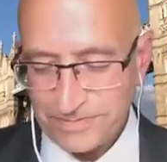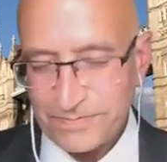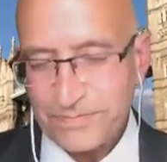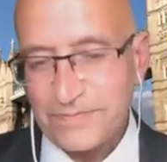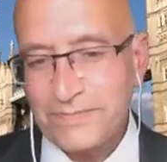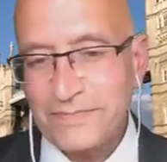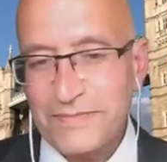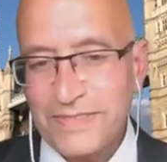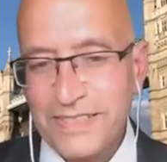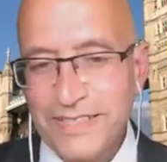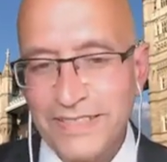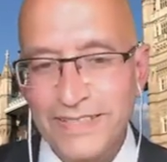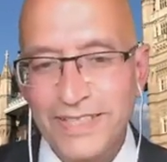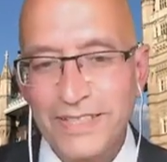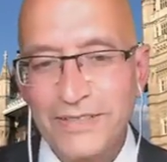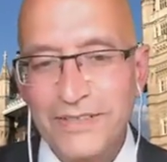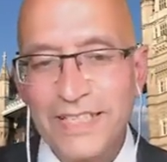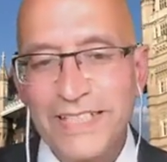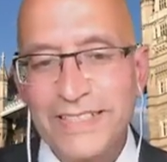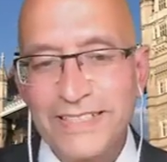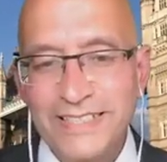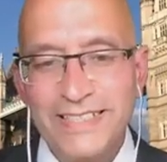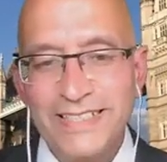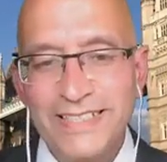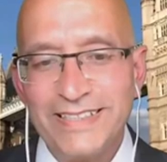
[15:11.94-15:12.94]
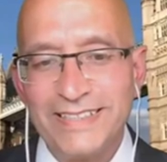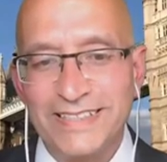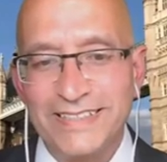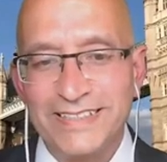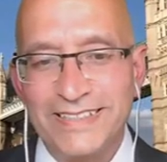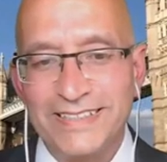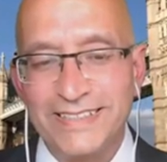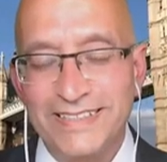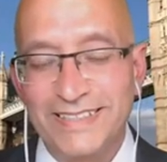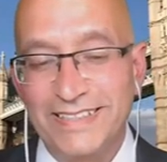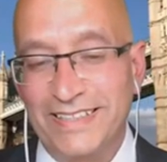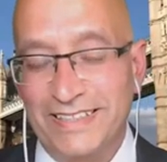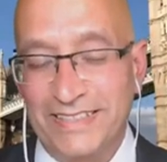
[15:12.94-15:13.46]
Now that date
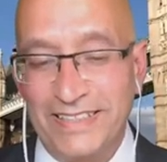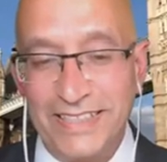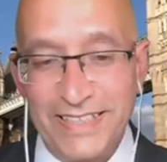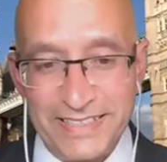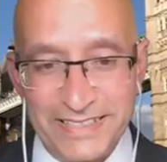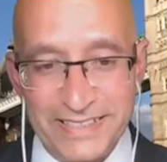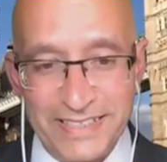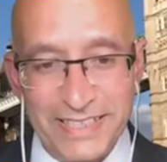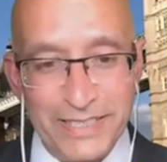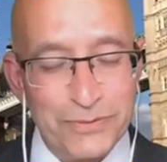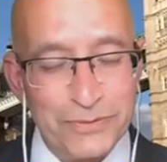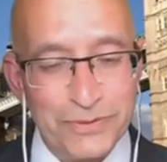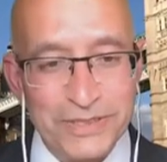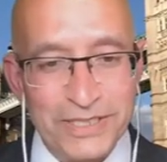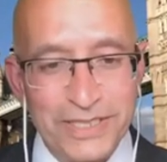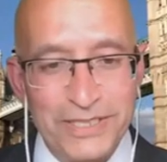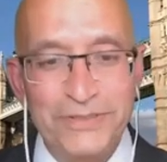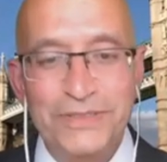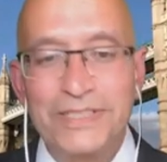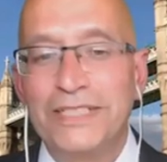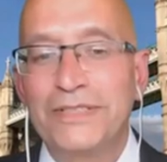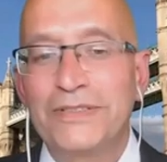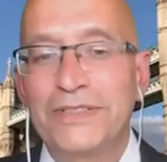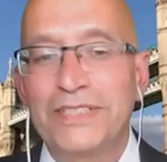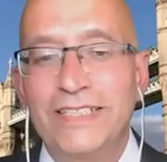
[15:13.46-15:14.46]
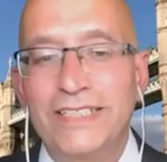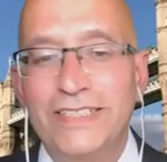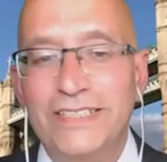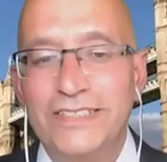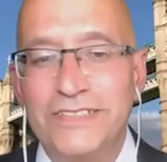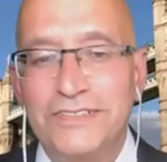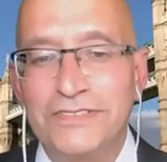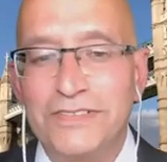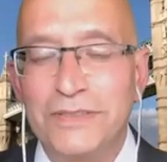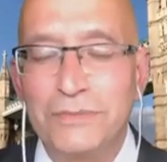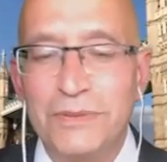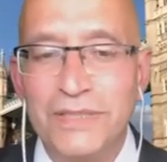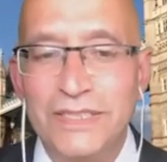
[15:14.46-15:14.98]
will go down in history
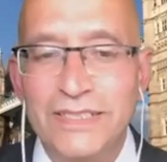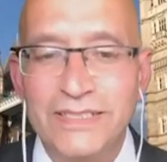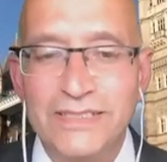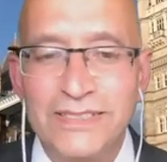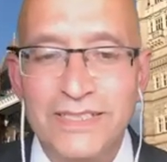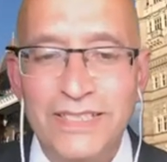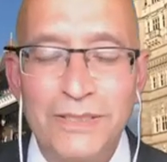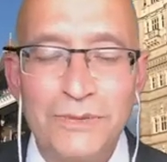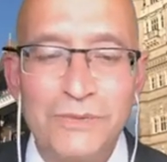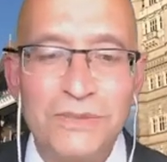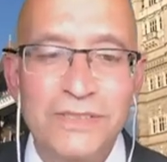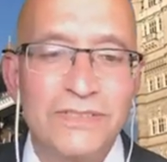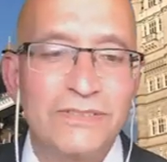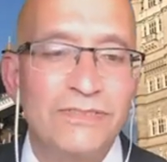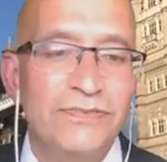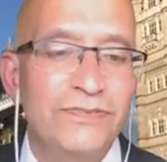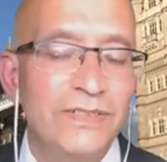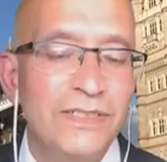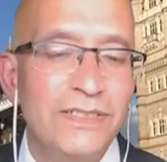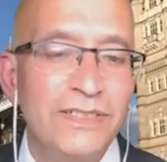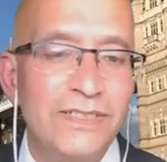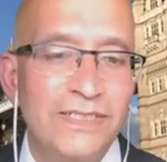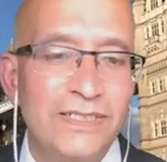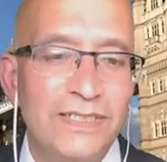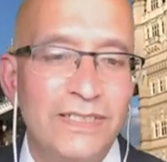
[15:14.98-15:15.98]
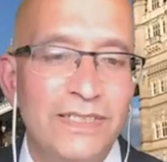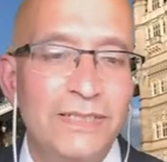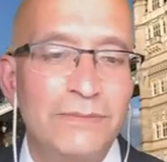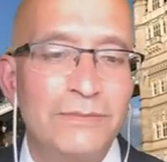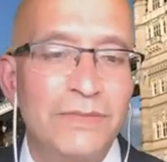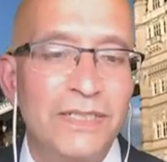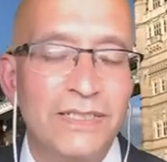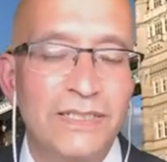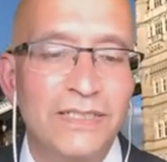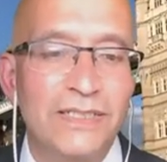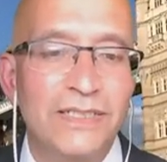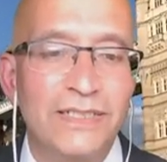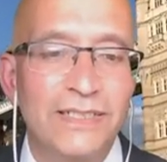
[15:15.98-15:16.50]
because that was the first time I
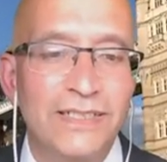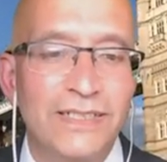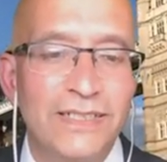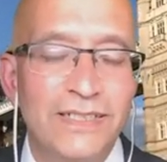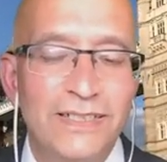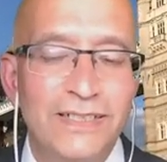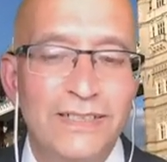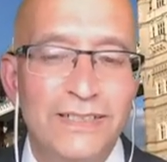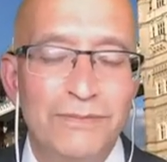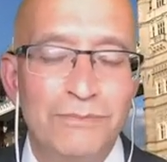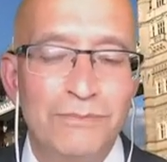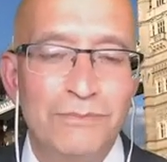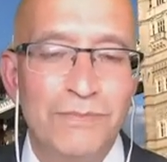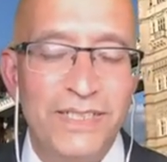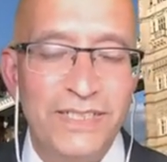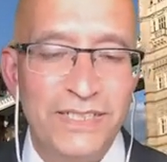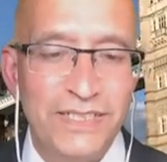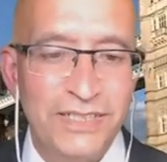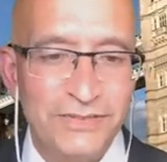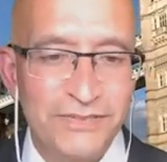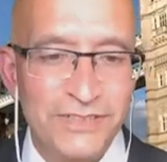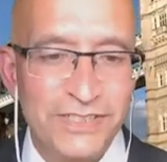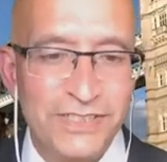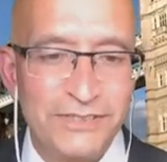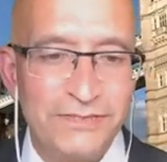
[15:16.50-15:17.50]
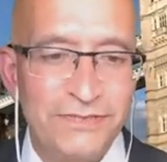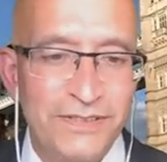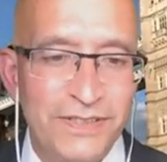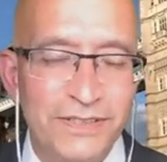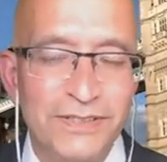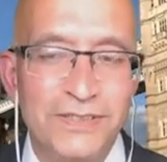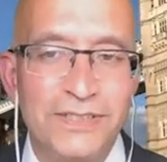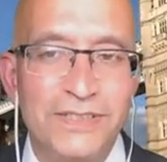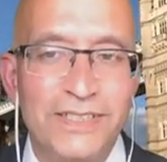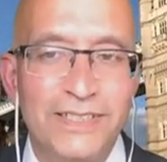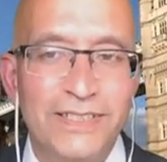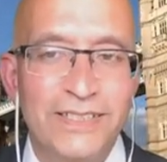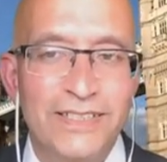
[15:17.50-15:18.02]
think many of us felt
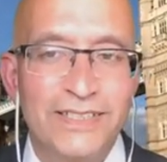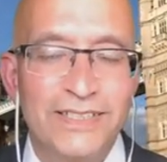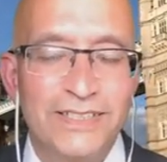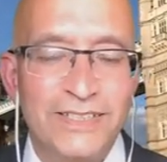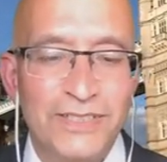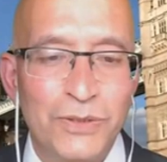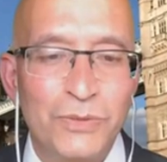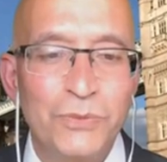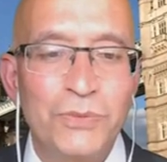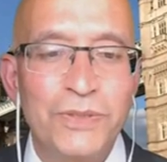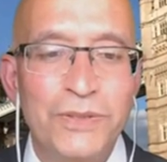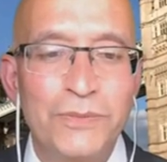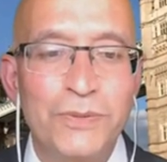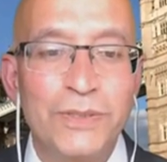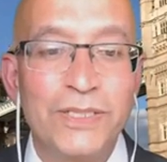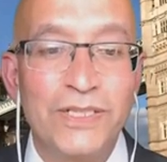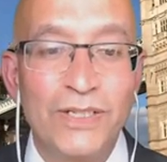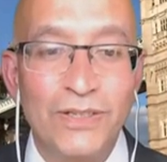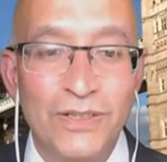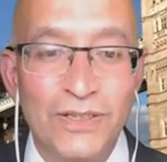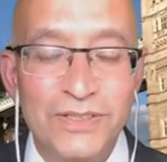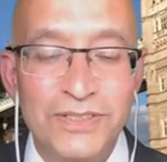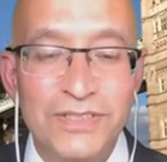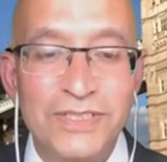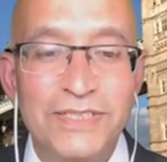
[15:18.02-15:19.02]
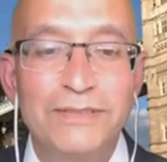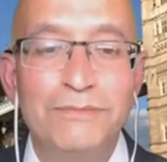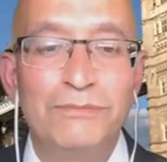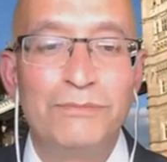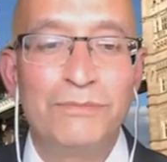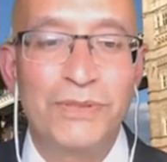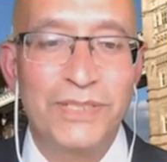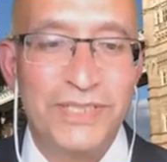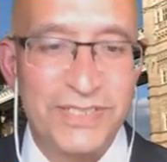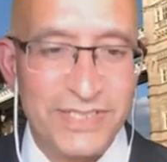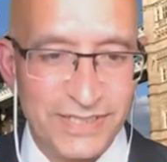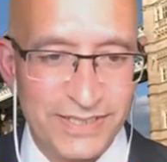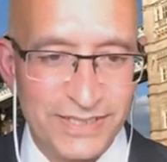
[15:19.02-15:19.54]
that we were not
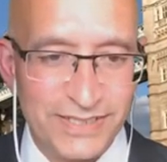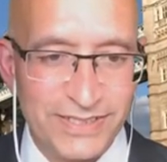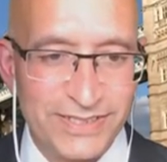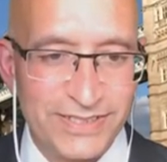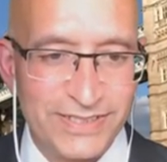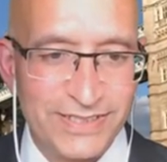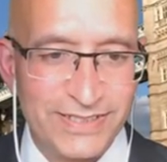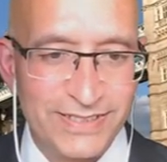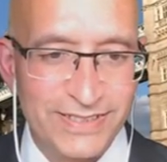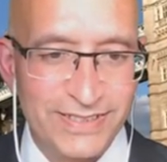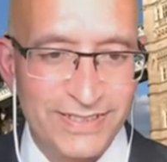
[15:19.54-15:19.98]
British.